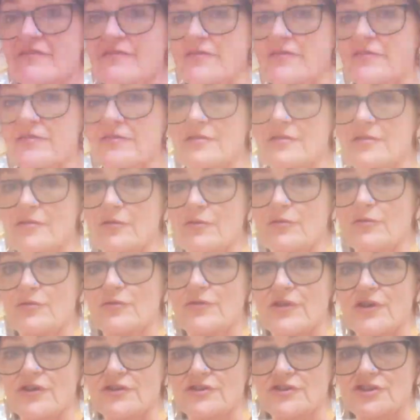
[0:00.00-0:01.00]
for
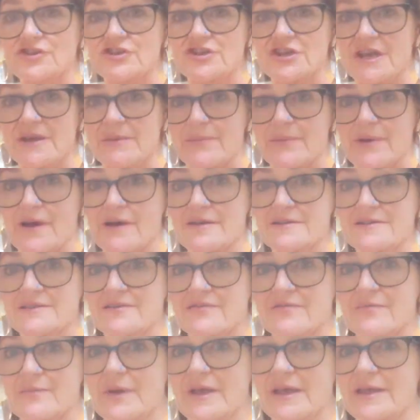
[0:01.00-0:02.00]
all those cheap cuts
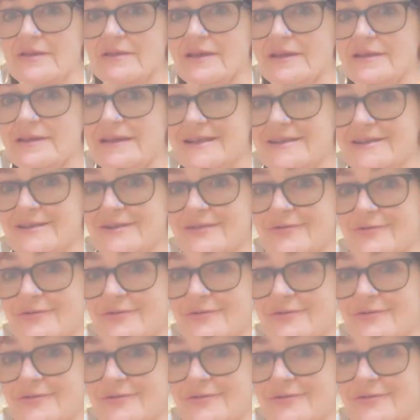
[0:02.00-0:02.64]
of meat that need a